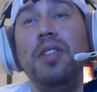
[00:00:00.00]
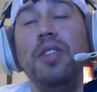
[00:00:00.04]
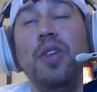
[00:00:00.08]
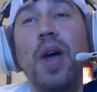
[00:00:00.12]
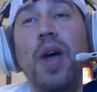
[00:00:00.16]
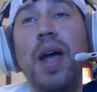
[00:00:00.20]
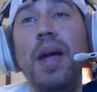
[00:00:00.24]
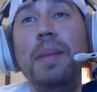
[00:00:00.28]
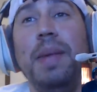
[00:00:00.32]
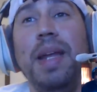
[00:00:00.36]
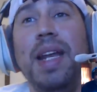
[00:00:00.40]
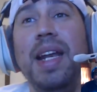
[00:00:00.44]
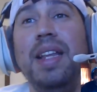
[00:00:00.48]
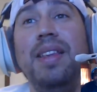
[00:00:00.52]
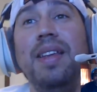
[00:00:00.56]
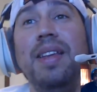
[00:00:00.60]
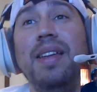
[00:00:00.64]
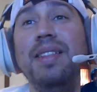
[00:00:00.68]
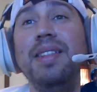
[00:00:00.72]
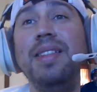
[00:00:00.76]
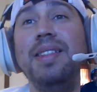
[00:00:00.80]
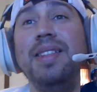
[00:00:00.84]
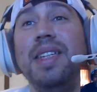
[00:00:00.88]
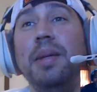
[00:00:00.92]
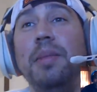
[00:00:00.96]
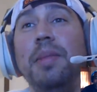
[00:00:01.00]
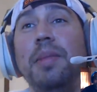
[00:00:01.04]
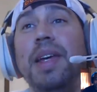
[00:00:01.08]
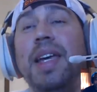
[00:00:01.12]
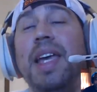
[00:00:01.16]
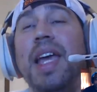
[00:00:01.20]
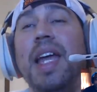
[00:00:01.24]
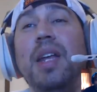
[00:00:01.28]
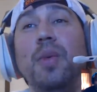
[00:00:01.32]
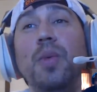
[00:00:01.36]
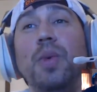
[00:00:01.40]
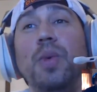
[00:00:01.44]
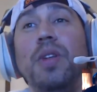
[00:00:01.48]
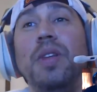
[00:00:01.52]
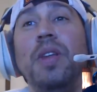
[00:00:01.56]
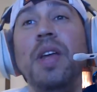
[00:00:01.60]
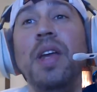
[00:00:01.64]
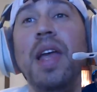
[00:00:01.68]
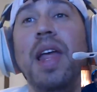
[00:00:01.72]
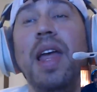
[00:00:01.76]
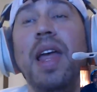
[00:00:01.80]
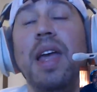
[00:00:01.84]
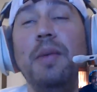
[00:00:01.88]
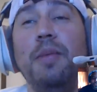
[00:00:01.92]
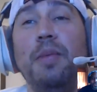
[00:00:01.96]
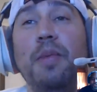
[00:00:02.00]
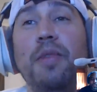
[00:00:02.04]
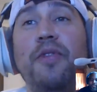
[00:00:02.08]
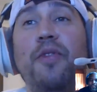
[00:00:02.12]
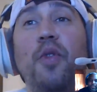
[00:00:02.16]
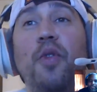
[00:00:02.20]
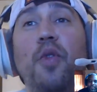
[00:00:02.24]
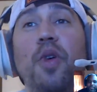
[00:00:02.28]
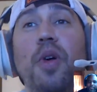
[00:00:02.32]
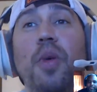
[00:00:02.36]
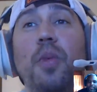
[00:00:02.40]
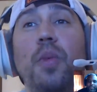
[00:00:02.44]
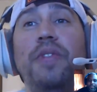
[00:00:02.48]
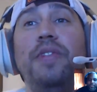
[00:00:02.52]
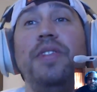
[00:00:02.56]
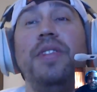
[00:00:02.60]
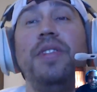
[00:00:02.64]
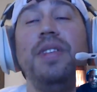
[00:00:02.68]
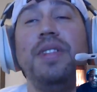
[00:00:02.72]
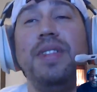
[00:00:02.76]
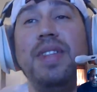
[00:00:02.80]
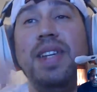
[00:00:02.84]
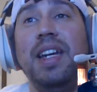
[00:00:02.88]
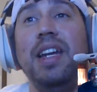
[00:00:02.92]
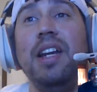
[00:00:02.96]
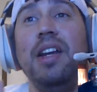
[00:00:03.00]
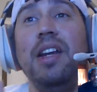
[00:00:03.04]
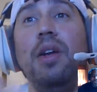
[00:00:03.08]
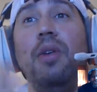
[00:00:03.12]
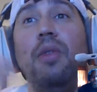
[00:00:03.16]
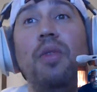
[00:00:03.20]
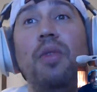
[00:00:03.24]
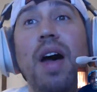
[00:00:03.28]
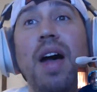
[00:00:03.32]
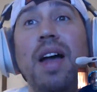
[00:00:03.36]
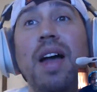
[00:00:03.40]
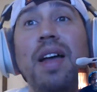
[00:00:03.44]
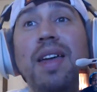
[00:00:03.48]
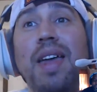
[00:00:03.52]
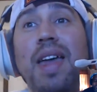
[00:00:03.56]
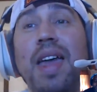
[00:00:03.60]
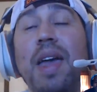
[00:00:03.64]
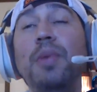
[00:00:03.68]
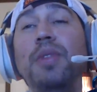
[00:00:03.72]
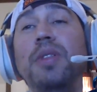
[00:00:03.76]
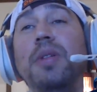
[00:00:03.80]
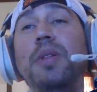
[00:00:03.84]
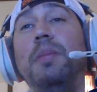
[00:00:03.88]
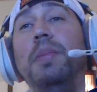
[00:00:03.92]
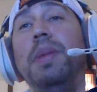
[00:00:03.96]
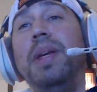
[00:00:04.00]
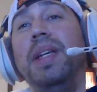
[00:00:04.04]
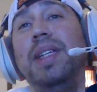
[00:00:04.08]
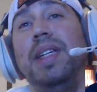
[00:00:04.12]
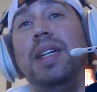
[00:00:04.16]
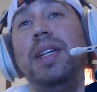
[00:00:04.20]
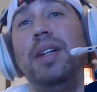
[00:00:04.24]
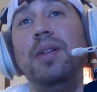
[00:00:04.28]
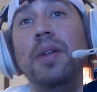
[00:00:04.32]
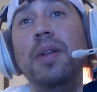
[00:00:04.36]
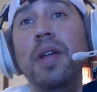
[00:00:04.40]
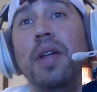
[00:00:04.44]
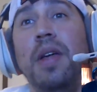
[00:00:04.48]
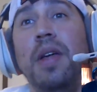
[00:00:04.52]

So, I mean, it doesn't seem like anyone, like before with the Cena and The Rock, it was a big deal.